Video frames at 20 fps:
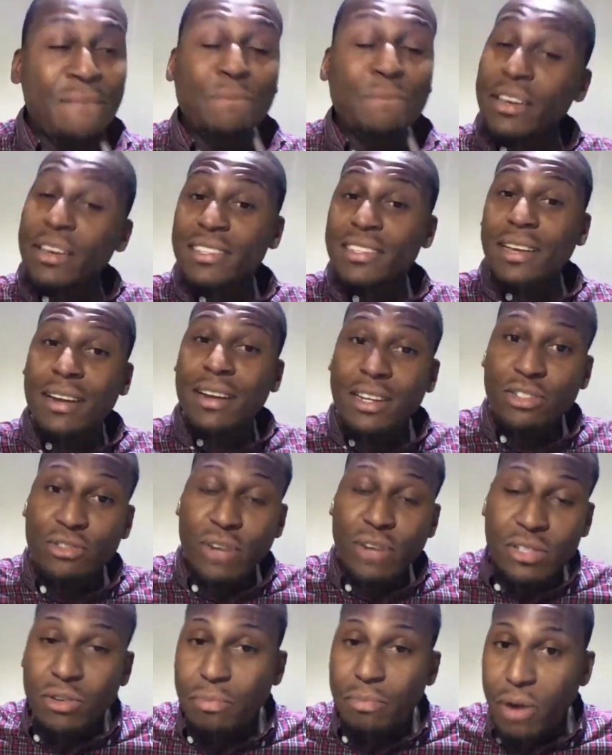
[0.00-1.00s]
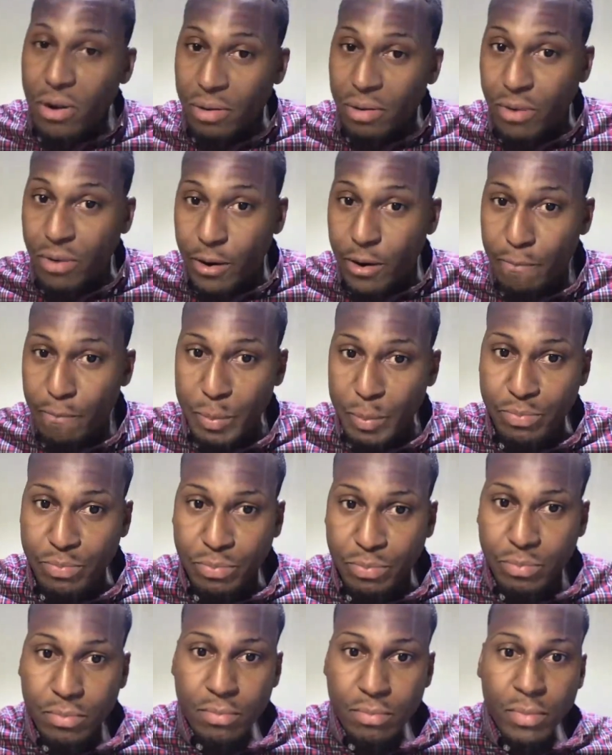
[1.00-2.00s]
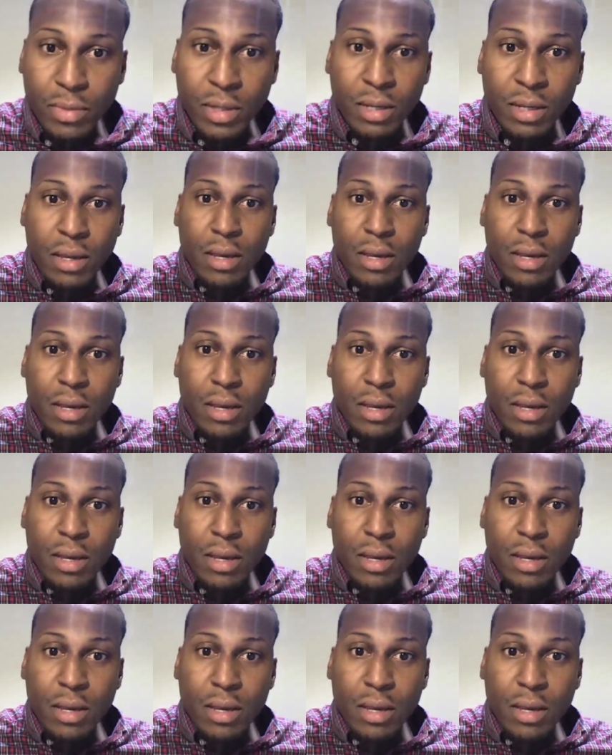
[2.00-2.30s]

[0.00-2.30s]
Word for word: now you said uh, Drexel Burnham, right? Yeah.